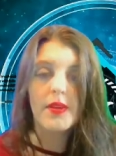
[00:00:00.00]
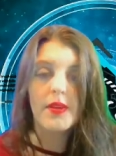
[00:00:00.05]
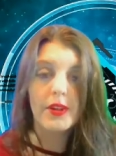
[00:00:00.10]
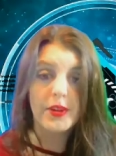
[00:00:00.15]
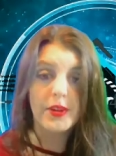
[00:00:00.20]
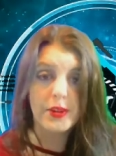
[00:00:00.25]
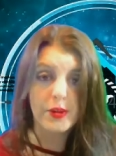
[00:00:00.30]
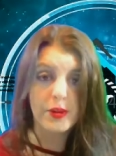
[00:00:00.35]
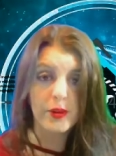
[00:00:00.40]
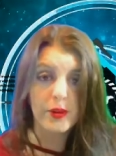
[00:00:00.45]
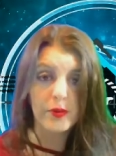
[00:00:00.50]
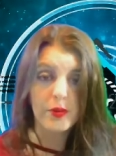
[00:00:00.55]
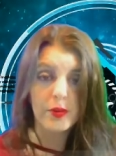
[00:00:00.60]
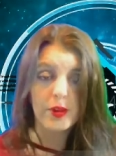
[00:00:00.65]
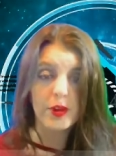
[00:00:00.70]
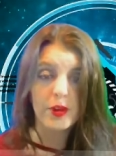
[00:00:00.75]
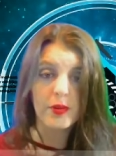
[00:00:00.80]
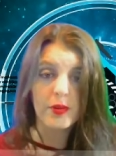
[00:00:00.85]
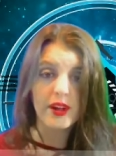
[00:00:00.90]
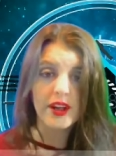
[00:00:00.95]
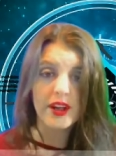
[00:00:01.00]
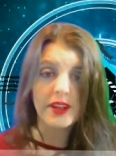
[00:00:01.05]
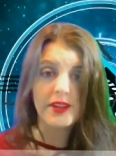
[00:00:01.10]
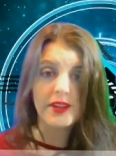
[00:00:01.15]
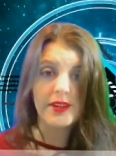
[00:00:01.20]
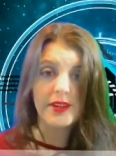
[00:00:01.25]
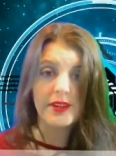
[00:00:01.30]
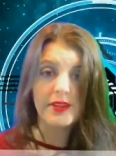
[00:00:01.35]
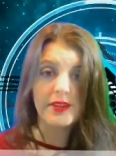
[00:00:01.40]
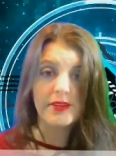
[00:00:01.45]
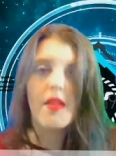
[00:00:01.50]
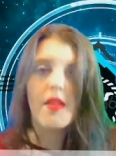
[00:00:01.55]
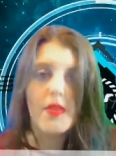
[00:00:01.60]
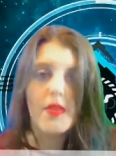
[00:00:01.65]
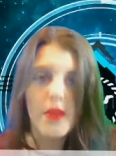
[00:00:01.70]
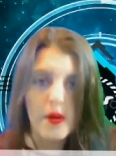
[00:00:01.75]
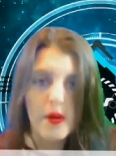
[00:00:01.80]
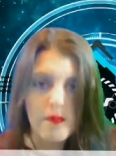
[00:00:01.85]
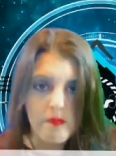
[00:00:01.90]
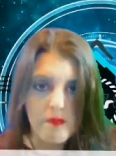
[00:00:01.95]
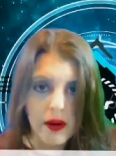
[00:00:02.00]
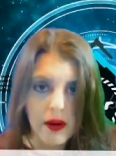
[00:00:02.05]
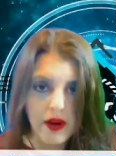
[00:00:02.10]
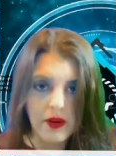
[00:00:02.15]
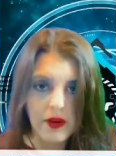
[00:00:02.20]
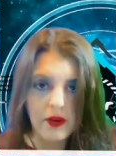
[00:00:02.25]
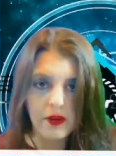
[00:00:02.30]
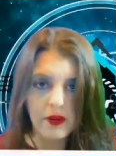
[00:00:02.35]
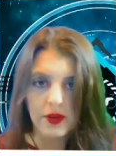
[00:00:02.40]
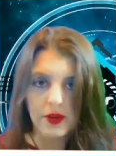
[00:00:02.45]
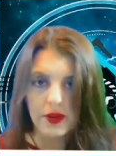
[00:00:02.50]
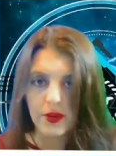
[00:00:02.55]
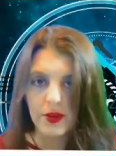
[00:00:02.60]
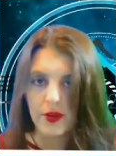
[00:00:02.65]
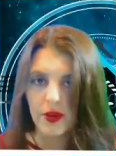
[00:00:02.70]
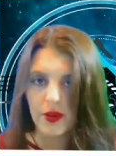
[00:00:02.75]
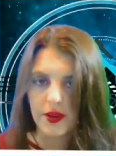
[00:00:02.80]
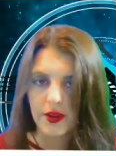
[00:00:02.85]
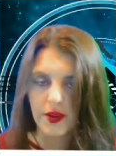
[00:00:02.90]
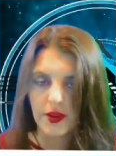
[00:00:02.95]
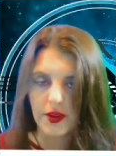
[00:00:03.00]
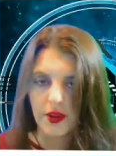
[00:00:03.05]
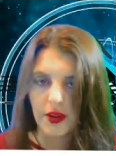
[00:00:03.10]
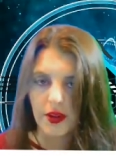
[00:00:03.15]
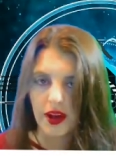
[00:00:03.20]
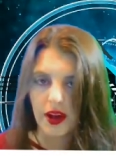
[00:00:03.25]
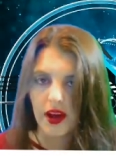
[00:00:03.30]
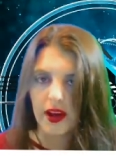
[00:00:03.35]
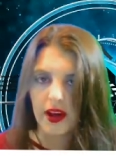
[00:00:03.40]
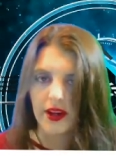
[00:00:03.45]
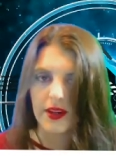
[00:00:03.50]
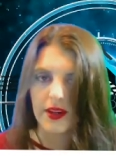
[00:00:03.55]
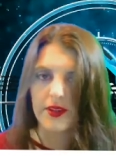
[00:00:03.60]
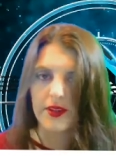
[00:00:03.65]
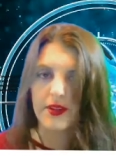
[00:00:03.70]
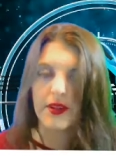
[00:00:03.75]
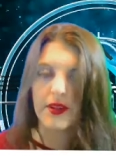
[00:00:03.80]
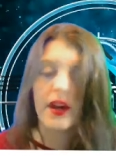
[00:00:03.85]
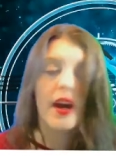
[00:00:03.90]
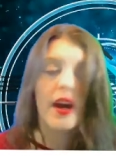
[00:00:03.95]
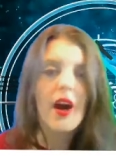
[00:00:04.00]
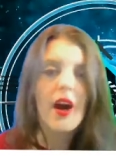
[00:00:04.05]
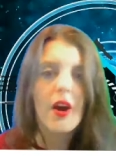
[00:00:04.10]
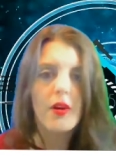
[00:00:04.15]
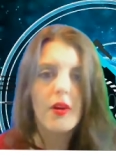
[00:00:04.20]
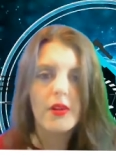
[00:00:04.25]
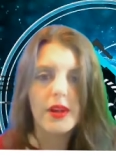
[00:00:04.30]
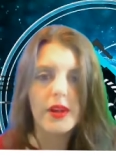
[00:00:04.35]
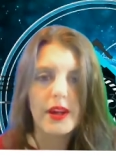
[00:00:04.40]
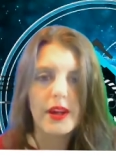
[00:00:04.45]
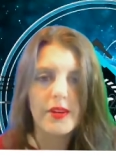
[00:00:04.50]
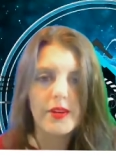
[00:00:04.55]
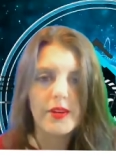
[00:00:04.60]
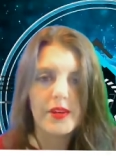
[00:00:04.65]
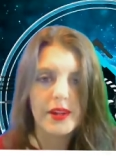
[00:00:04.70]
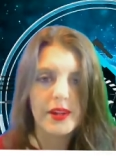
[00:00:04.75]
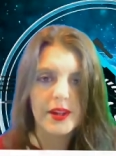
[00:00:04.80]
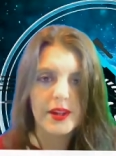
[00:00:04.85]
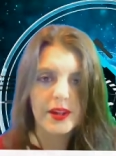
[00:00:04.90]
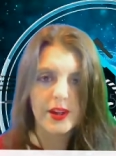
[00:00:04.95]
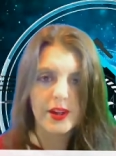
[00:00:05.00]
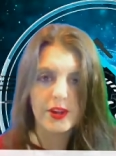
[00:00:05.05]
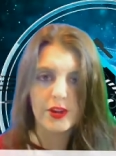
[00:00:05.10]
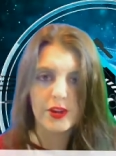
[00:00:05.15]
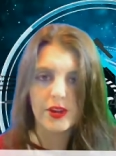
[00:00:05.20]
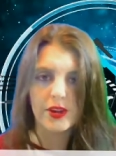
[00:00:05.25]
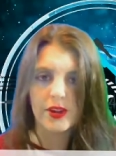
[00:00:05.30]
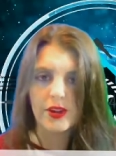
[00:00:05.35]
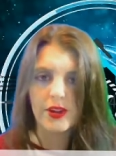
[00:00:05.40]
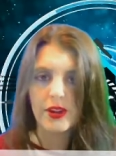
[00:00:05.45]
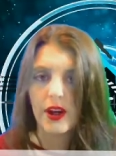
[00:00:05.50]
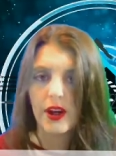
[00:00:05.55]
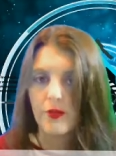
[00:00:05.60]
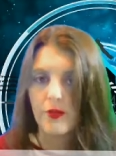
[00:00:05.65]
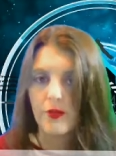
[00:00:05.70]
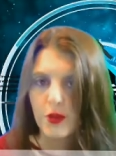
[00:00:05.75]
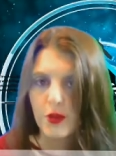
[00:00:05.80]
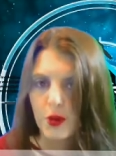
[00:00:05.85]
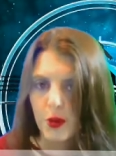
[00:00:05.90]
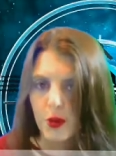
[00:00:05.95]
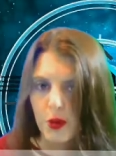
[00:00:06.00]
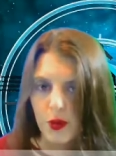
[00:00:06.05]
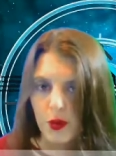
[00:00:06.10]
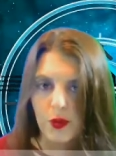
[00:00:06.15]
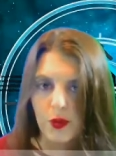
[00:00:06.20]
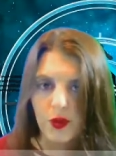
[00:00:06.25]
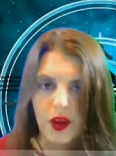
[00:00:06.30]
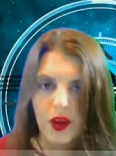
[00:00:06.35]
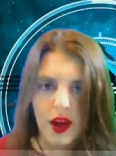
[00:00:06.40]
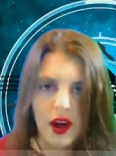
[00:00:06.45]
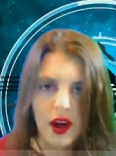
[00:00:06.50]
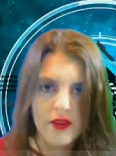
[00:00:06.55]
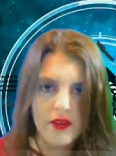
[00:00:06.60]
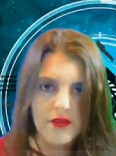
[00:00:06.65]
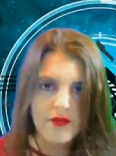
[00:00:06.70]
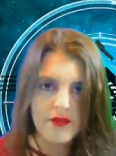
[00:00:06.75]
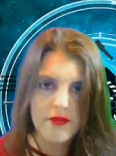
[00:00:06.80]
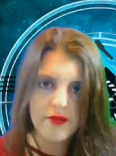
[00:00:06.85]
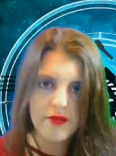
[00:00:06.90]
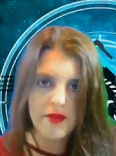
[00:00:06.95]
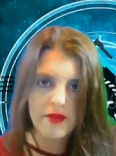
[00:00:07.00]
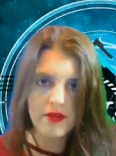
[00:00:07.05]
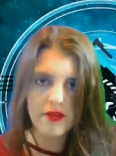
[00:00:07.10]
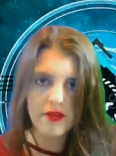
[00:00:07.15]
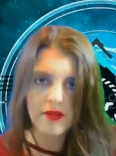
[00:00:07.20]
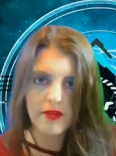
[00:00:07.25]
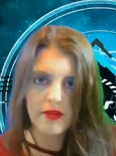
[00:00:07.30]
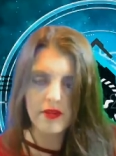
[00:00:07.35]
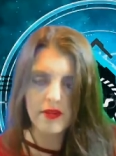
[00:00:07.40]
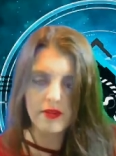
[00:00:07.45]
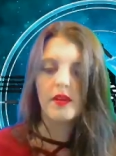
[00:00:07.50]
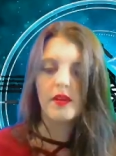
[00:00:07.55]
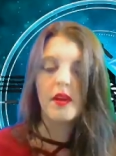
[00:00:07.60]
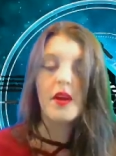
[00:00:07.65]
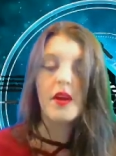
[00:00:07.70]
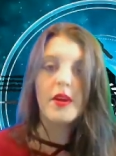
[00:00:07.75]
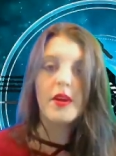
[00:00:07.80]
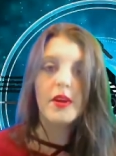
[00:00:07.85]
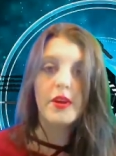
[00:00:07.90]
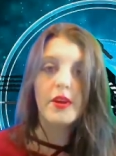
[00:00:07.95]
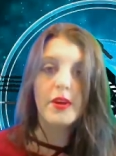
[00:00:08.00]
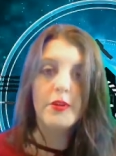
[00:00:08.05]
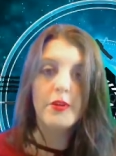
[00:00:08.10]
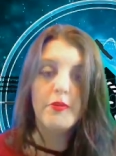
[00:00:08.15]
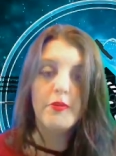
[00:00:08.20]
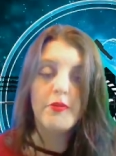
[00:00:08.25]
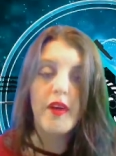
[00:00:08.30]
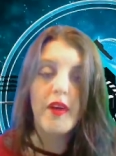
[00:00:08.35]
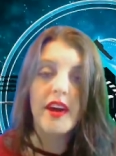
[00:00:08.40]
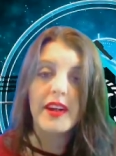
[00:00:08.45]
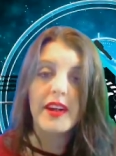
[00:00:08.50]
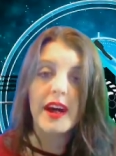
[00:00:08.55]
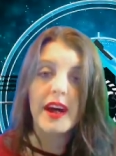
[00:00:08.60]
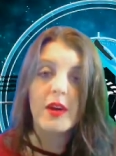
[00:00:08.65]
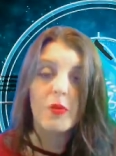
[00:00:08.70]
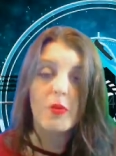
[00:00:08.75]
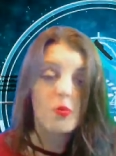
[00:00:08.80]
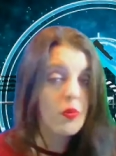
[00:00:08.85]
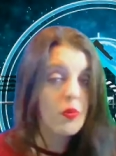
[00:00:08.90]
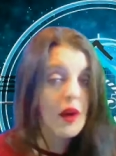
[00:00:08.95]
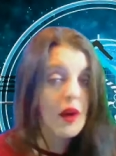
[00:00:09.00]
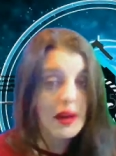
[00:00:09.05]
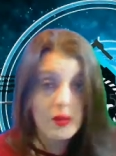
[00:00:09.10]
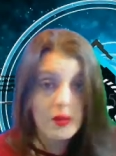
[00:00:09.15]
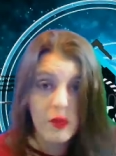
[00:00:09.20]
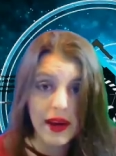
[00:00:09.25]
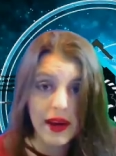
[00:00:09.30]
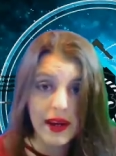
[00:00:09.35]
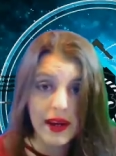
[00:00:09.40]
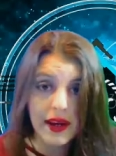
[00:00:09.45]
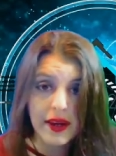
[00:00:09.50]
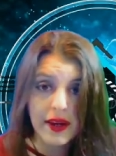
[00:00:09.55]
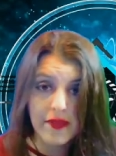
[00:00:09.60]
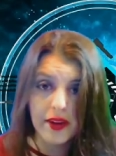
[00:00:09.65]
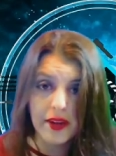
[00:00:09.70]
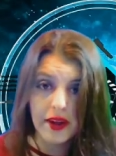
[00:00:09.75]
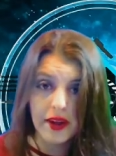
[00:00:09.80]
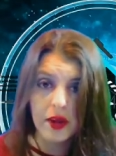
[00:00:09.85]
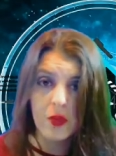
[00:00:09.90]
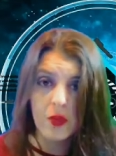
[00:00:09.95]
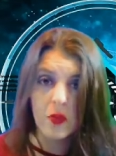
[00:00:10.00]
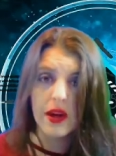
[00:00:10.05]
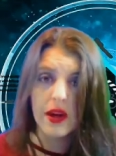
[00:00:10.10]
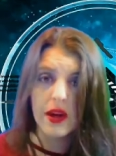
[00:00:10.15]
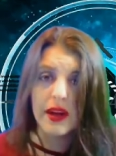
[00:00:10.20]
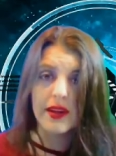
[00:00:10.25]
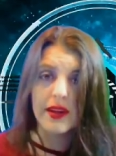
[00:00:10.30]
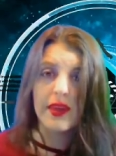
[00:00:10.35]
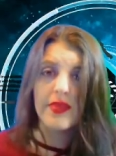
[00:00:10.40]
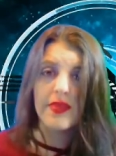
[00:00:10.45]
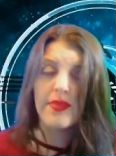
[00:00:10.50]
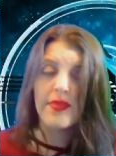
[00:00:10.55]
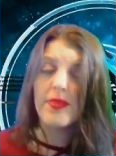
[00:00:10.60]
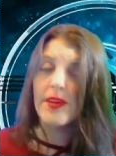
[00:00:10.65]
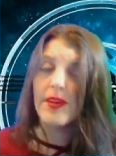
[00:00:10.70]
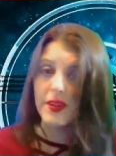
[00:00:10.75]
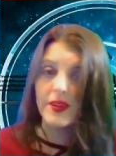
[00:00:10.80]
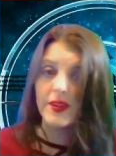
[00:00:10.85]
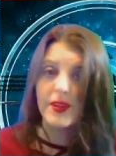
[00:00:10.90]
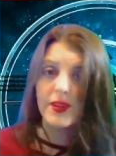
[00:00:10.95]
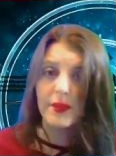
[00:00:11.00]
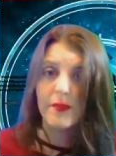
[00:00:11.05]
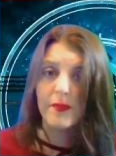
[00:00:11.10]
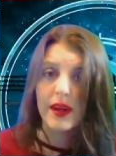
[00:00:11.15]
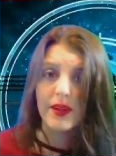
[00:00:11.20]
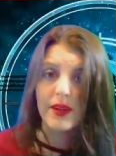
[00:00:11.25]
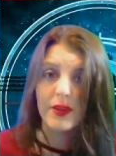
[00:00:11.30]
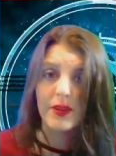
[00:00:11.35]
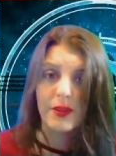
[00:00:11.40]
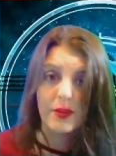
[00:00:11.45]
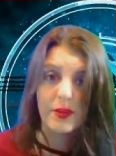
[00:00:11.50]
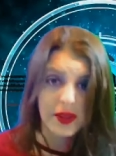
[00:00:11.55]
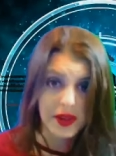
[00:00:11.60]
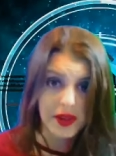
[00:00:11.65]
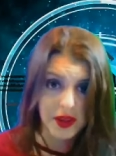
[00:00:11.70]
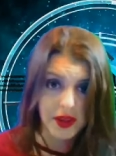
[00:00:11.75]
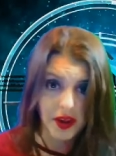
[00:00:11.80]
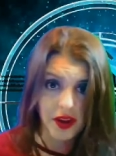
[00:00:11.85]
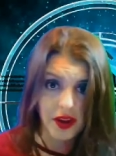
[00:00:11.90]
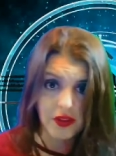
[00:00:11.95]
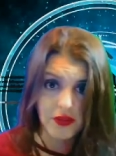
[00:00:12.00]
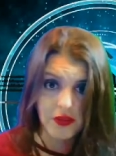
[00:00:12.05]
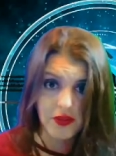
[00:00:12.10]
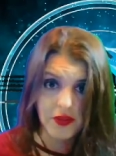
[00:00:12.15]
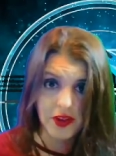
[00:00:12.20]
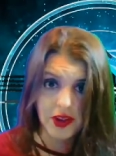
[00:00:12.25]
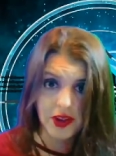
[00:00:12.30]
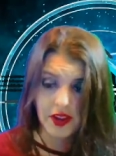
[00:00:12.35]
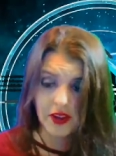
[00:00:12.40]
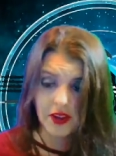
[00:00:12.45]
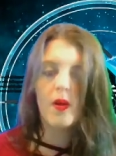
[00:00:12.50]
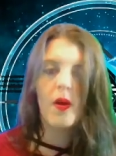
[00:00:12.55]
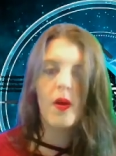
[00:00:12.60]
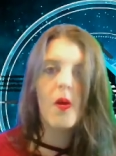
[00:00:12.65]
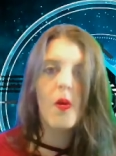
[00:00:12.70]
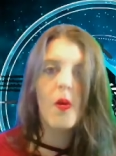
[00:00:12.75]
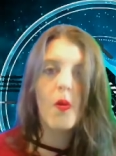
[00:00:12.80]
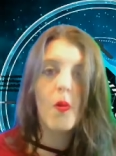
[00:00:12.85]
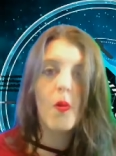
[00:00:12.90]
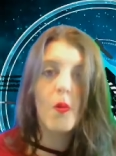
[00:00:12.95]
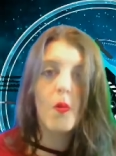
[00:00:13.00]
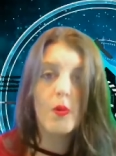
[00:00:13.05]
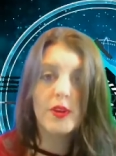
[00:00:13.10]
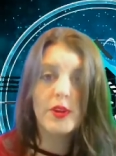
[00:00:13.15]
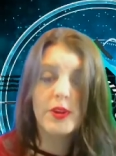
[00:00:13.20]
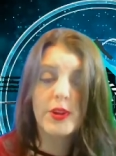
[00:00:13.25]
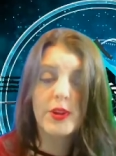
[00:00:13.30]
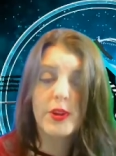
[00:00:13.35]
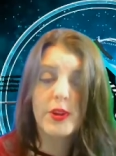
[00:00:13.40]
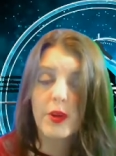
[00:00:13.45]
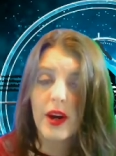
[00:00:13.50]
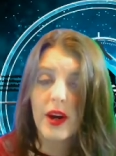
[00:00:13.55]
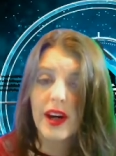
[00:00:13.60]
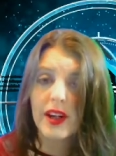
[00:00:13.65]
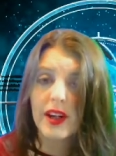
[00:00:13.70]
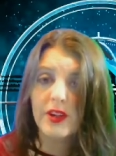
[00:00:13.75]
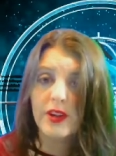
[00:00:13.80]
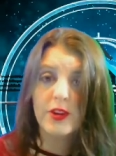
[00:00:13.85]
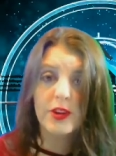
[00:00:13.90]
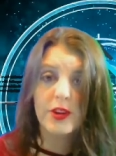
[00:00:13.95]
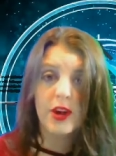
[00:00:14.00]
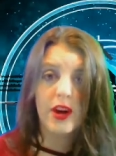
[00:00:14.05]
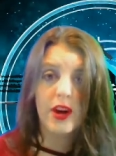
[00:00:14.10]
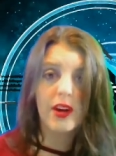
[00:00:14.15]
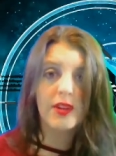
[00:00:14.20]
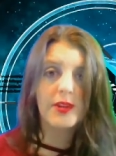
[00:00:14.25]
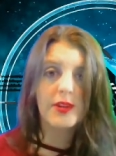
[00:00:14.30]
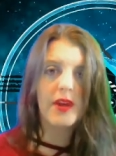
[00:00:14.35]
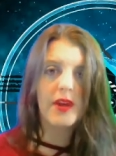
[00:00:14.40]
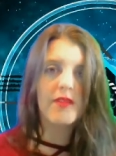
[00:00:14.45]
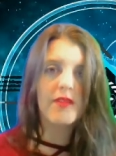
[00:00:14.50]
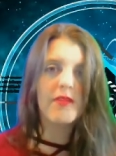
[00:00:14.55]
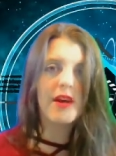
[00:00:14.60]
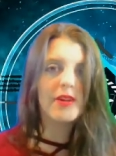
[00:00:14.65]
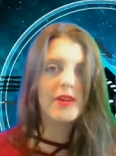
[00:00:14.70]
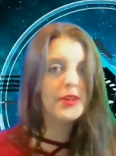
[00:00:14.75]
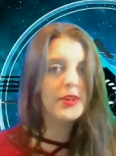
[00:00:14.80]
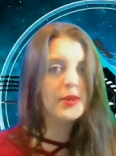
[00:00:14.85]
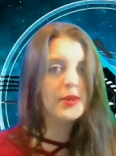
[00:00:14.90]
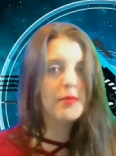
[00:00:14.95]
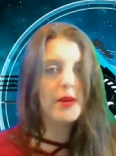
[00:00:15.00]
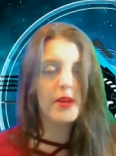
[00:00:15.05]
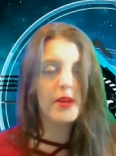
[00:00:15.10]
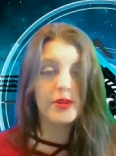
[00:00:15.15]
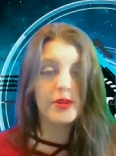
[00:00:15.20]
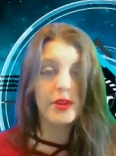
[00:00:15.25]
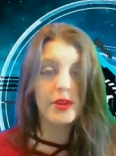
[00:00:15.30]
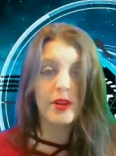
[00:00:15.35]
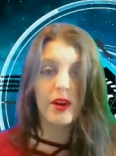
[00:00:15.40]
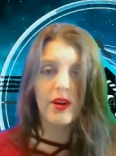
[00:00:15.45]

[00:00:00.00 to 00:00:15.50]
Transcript: The description reads, the bones crystallize only under the conditions of true love. You find out right away in video one that this is a puzzle to be solved. With strange shots of our supposed